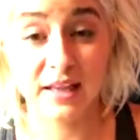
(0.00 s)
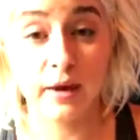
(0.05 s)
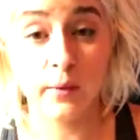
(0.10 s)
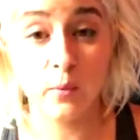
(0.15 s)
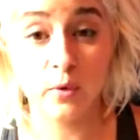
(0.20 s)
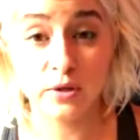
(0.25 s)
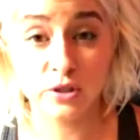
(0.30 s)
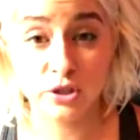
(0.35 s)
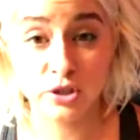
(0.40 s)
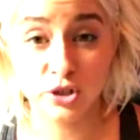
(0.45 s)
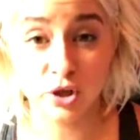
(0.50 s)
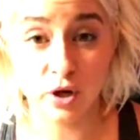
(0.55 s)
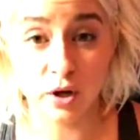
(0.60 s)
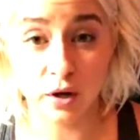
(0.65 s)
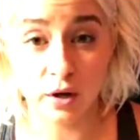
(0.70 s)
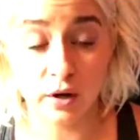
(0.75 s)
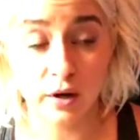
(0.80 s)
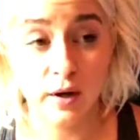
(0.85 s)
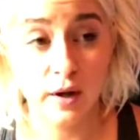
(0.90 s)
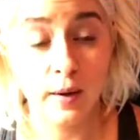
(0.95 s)
that one
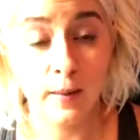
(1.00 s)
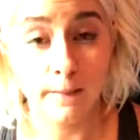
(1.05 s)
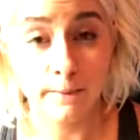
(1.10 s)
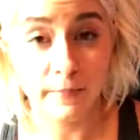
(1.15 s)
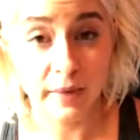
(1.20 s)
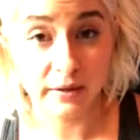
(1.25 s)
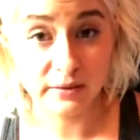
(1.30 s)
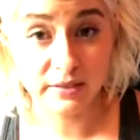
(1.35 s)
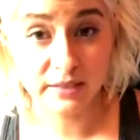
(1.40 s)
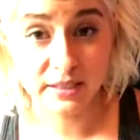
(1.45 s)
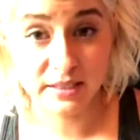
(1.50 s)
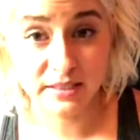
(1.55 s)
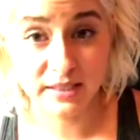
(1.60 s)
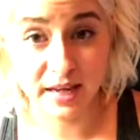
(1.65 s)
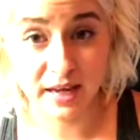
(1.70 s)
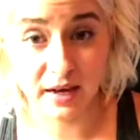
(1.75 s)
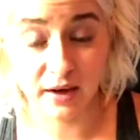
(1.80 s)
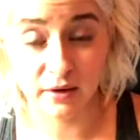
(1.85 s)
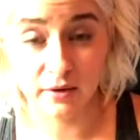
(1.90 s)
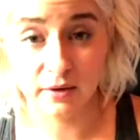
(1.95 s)
jar, melt it
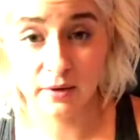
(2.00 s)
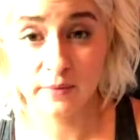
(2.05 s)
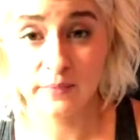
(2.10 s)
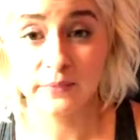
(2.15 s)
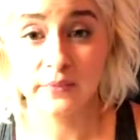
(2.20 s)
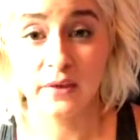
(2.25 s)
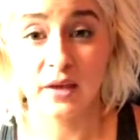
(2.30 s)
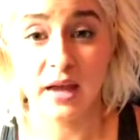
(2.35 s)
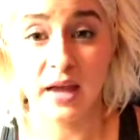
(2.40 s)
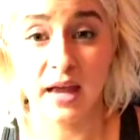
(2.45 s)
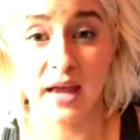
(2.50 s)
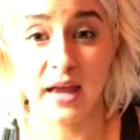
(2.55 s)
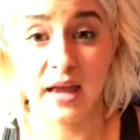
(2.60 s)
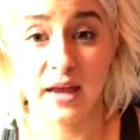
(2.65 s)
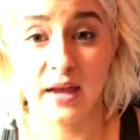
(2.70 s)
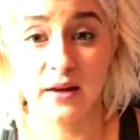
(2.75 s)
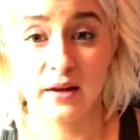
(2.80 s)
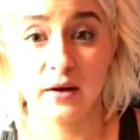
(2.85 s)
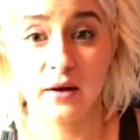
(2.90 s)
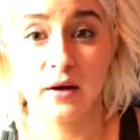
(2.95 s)
down,
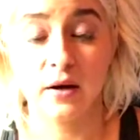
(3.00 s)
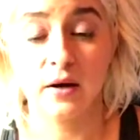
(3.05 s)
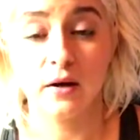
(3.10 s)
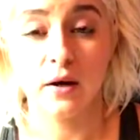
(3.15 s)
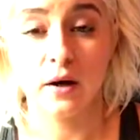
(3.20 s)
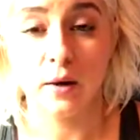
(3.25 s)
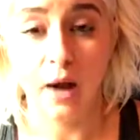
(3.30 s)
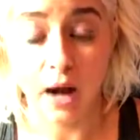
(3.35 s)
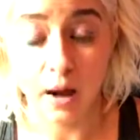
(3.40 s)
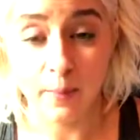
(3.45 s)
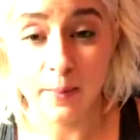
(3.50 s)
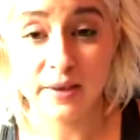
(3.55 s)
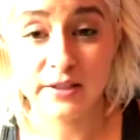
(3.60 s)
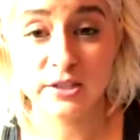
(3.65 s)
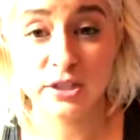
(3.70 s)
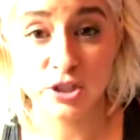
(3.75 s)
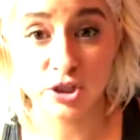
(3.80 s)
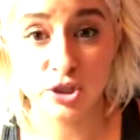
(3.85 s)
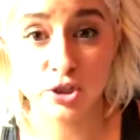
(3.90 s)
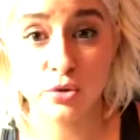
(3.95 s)
and I'll
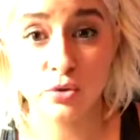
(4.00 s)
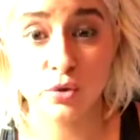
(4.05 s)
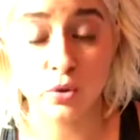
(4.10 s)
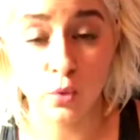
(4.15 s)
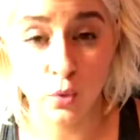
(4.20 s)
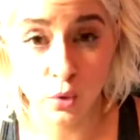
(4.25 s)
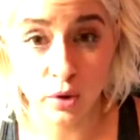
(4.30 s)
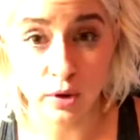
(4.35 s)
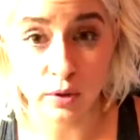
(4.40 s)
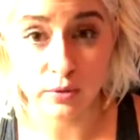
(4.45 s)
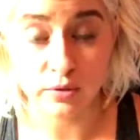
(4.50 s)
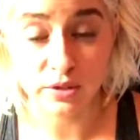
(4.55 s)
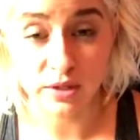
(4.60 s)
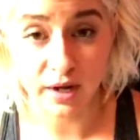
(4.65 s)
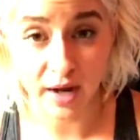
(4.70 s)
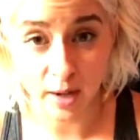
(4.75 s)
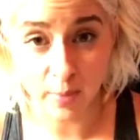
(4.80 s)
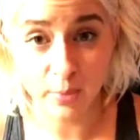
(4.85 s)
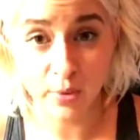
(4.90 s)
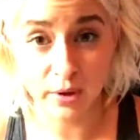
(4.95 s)
message you the oils that
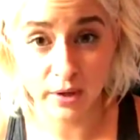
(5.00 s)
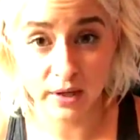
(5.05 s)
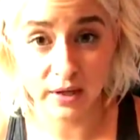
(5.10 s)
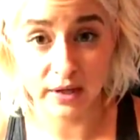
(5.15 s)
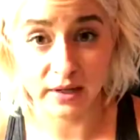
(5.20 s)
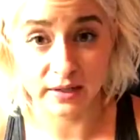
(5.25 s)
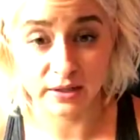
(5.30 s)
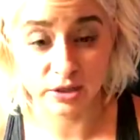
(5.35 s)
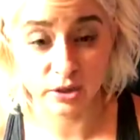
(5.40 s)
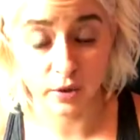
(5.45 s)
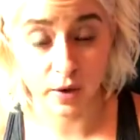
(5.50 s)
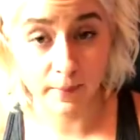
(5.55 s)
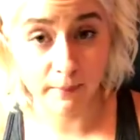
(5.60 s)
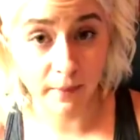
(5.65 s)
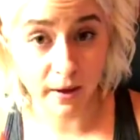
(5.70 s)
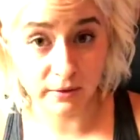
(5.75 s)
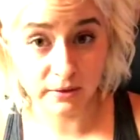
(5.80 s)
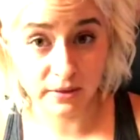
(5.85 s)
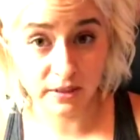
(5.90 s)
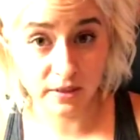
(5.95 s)
I put in it. So I
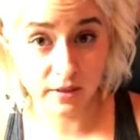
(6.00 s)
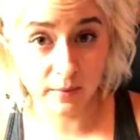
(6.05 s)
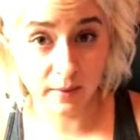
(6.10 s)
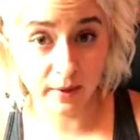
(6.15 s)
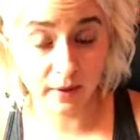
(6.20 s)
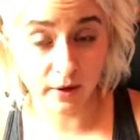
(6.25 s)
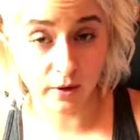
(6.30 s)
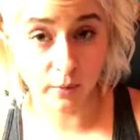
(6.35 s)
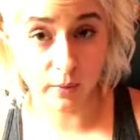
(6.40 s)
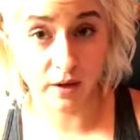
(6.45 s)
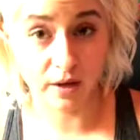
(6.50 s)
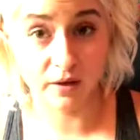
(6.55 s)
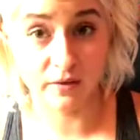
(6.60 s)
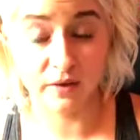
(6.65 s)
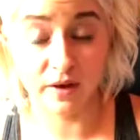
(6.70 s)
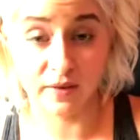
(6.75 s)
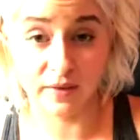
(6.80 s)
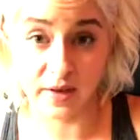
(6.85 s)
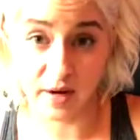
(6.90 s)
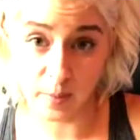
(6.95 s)
melt it in the microwave,
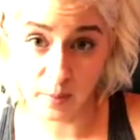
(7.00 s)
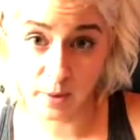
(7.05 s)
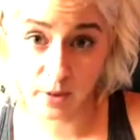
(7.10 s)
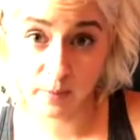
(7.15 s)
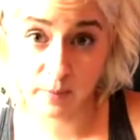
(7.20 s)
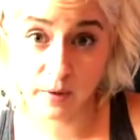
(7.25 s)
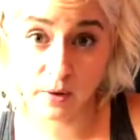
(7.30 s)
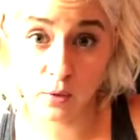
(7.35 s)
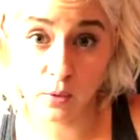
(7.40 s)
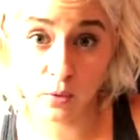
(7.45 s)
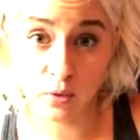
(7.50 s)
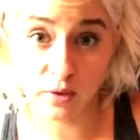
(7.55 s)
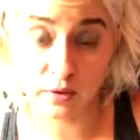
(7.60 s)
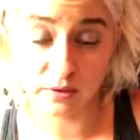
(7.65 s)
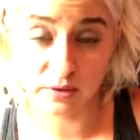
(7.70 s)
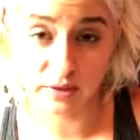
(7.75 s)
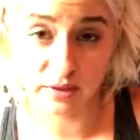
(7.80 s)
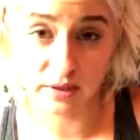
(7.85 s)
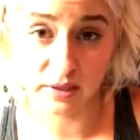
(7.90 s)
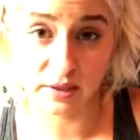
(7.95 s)
and then I put my
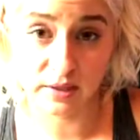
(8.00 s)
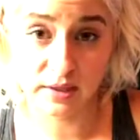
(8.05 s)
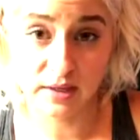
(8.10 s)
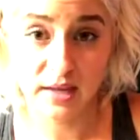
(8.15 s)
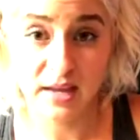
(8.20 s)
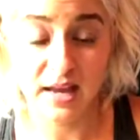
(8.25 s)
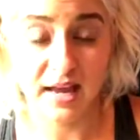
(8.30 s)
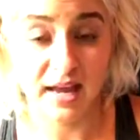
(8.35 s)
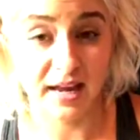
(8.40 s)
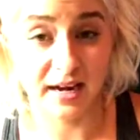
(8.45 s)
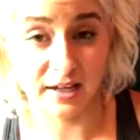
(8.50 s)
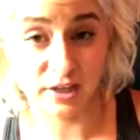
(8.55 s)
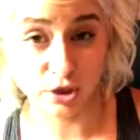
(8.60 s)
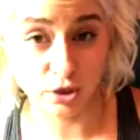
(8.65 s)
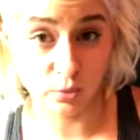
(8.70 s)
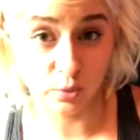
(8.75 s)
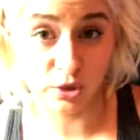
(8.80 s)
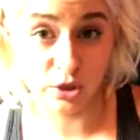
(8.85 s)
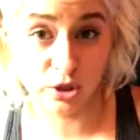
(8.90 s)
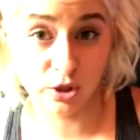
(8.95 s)
oils in it, and I
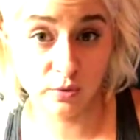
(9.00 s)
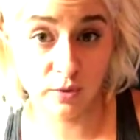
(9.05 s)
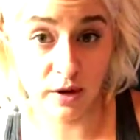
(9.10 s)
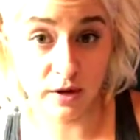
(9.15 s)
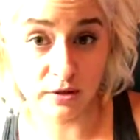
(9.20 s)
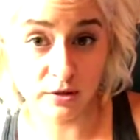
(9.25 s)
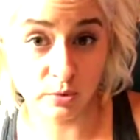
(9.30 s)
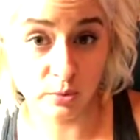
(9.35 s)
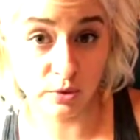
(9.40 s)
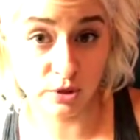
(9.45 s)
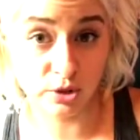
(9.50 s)
switch it around.